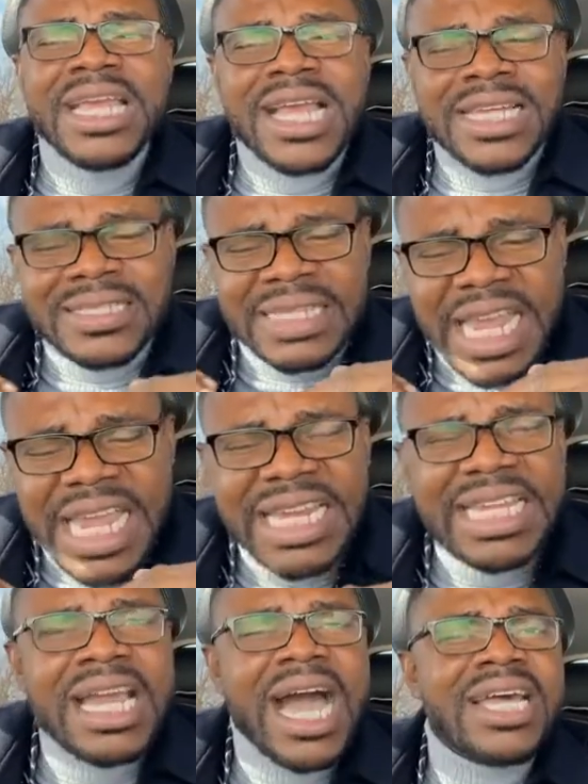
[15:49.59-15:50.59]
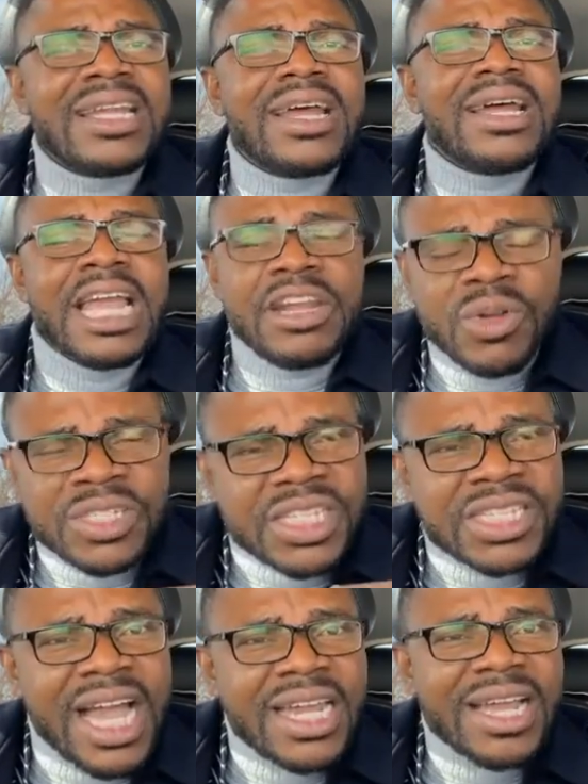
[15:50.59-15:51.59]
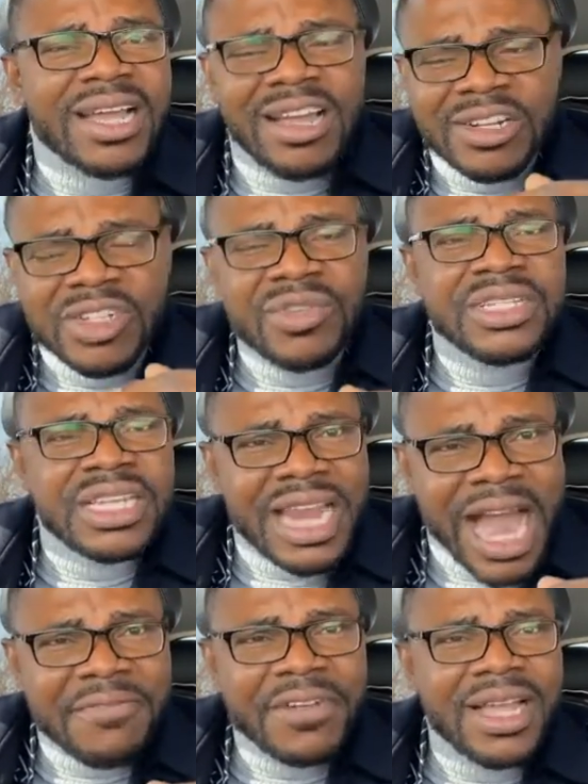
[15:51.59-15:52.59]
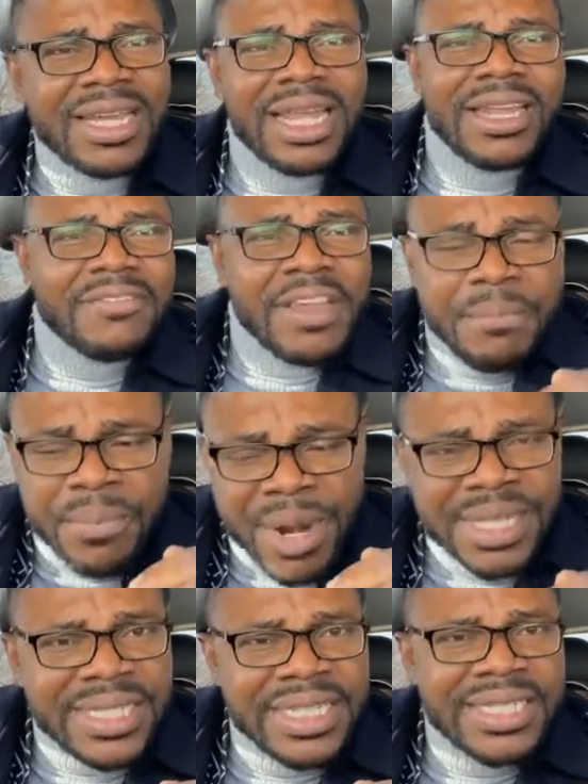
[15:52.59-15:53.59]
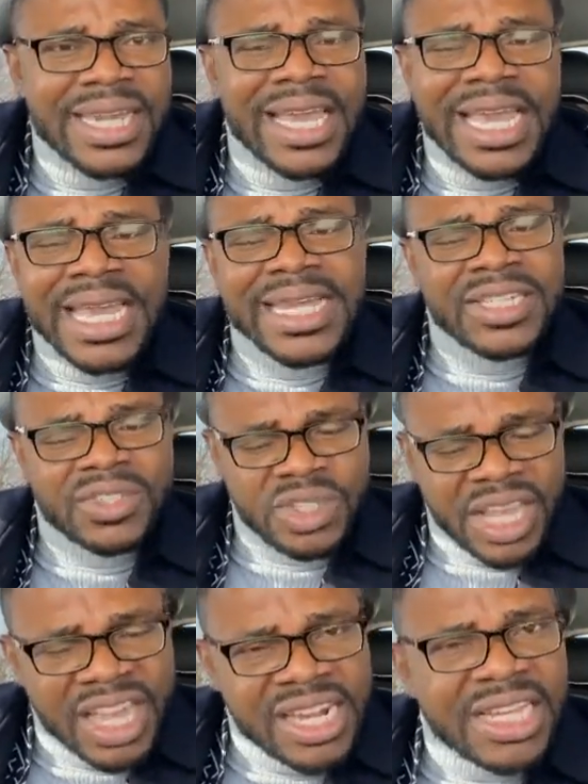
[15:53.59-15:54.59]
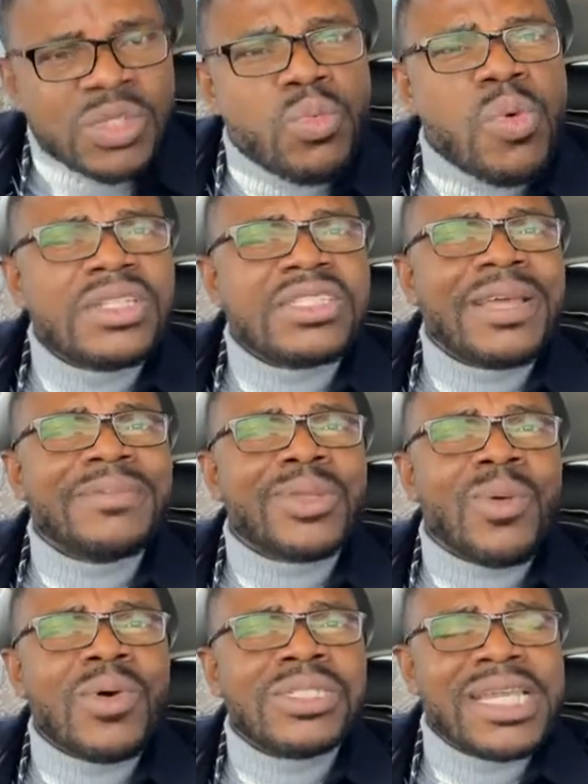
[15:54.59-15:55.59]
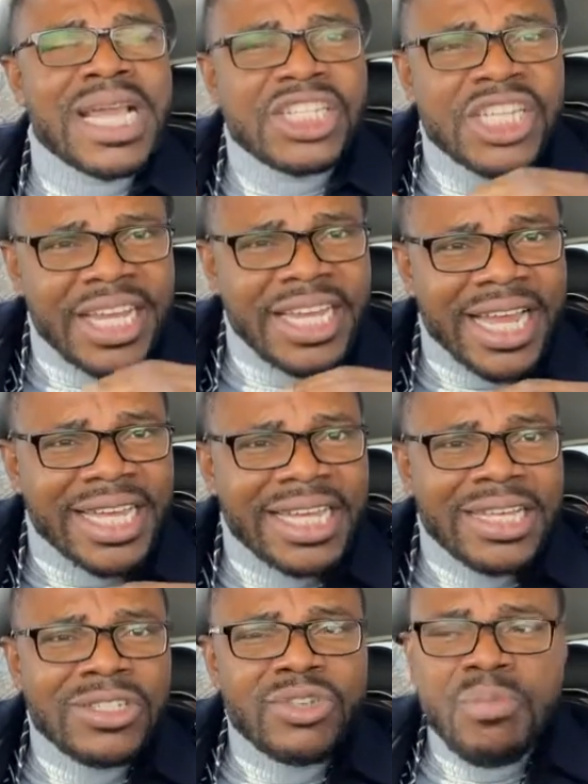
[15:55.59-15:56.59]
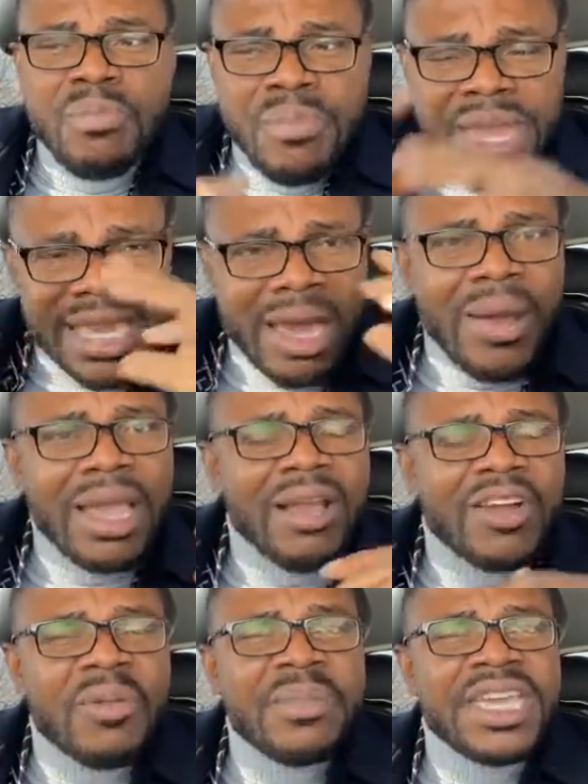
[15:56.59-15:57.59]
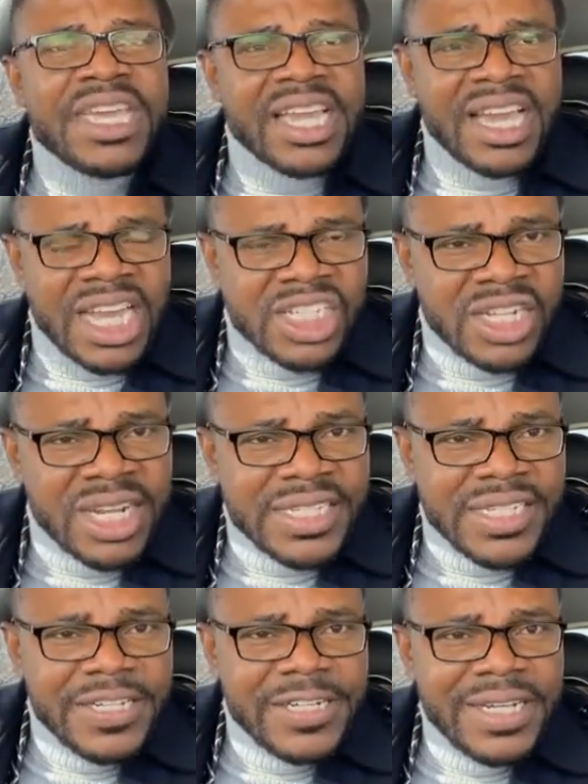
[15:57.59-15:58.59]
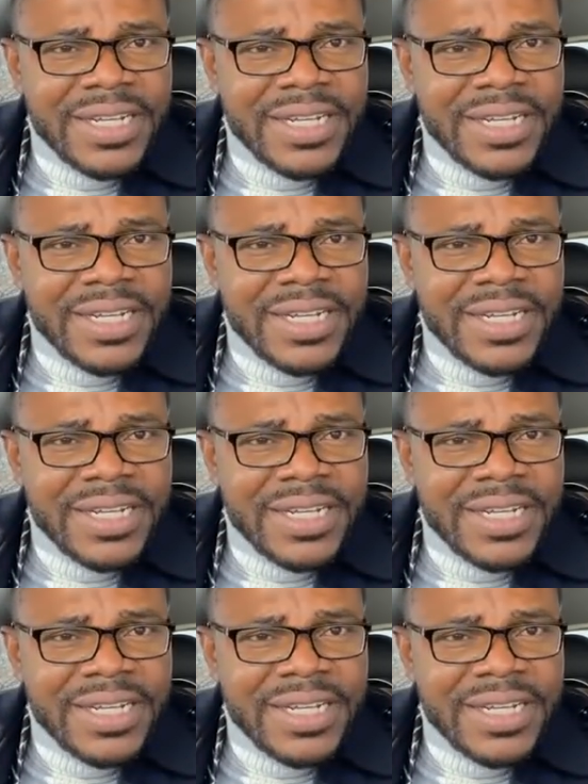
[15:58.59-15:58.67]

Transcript: It has taken Ghana, and not just Ghana, countries in Africa that have embraced this, it has taken us one step towards the agenda to make our economy cashless.